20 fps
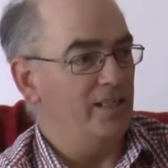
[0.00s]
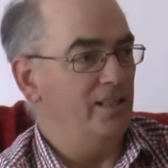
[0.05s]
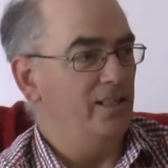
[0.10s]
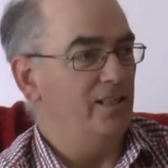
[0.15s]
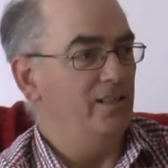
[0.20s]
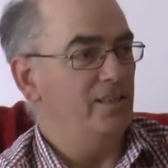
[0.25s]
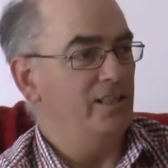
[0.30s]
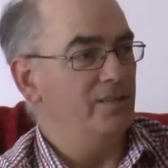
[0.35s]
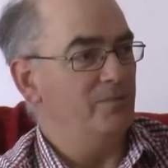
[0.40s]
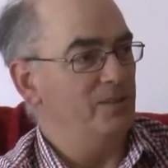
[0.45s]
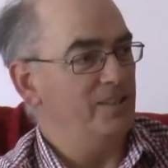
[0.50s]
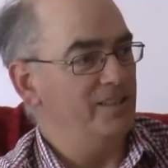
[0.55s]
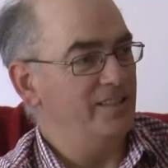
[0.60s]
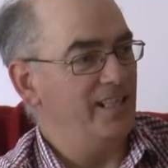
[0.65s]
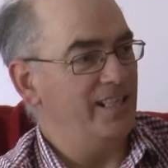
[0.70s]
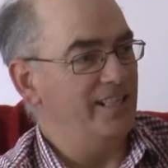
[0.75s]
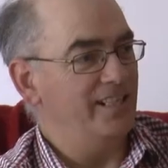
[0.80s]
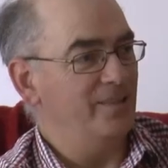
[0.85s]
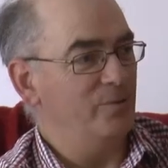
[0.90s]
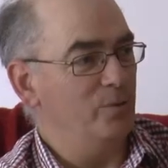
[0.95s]
oh, that means the
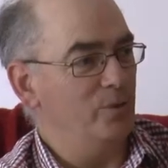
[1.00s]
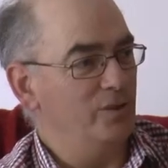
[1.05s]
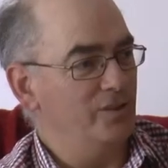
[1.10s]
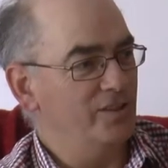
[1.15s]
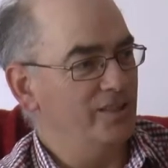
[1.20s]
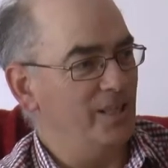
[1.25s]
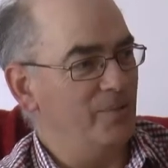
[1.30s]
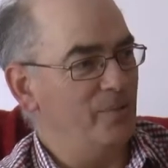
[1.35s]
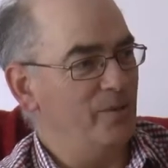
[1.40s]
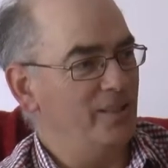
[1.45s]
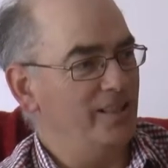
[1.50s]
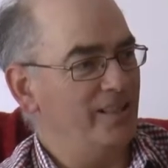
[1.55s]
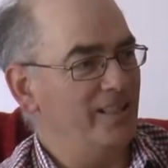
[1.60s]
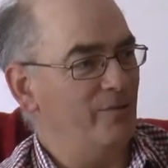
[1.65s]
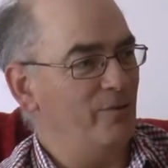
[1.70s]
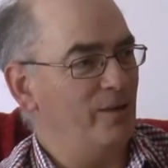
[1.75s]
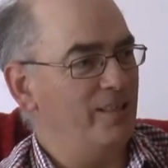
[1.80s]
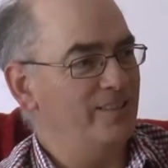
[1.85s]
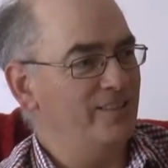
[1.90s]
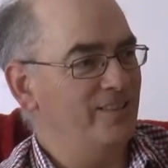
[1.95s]
end of the world's coming and
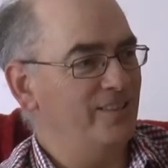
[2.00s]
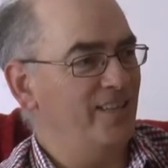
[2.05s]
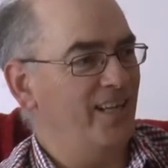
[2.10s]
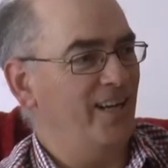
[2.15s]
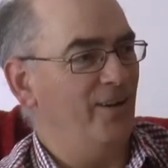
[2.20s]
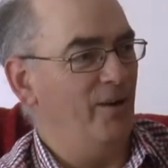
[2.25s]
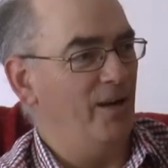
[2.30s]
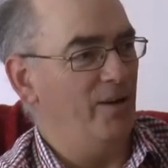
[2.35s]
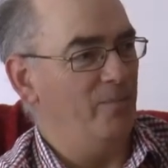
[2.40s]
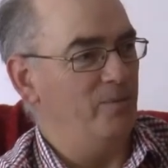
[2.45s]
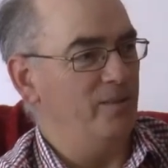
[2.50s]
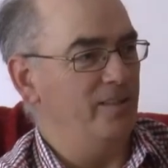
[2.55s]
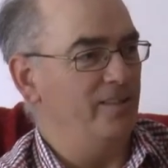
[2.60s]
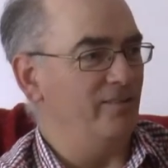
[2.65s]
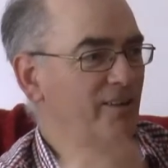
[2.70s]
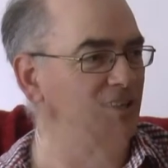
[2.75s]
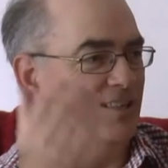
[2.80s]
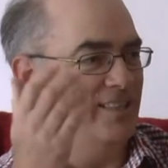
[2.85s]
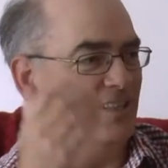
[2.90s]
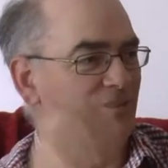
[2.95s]
Iran's going to go up and
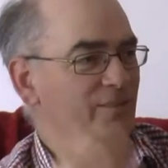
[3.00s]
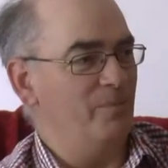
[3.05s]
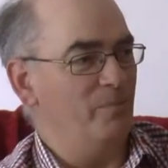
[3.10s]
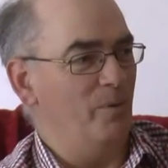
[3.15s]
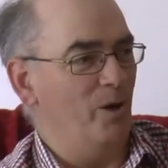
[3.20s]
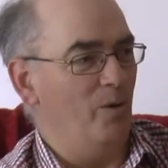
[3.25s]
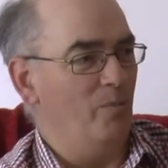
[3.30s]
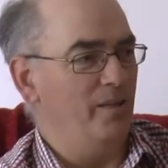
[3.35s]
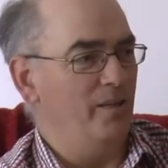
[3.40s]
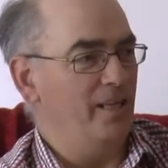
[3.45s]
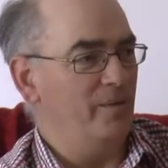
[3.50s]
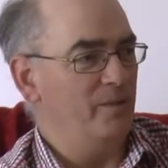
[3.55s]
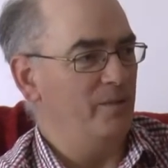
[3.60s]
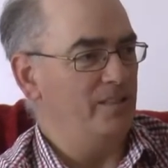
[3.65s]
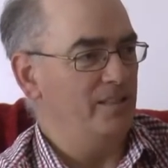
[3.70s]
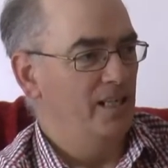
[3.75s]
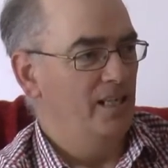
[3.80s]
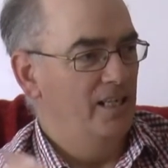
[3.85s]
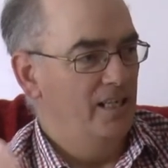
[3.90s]
Iran's having a bomb and that means,